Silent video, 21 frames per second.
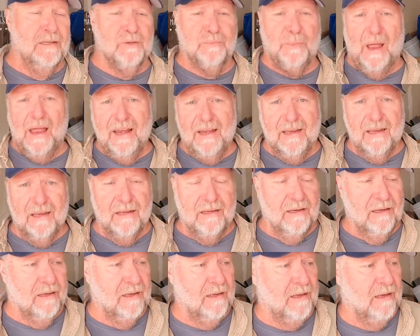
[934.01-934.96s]
Spike
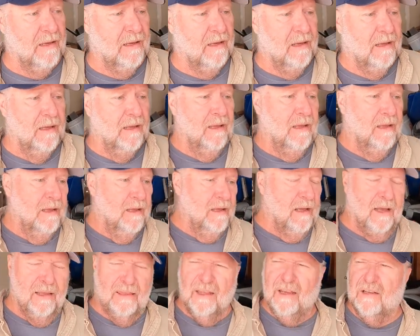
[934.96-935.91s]
It.
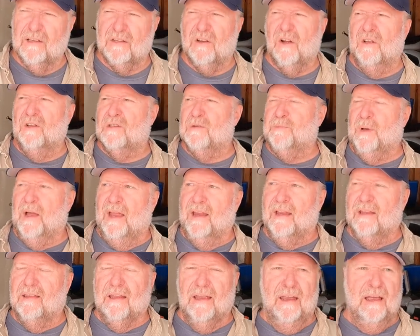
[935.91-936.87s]
I think it's called
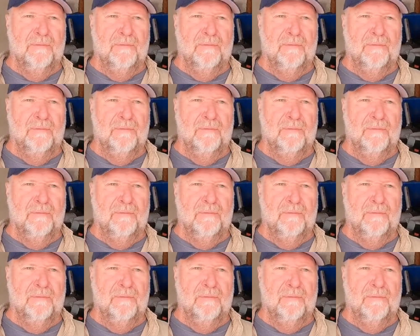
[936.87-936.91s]
Spike It.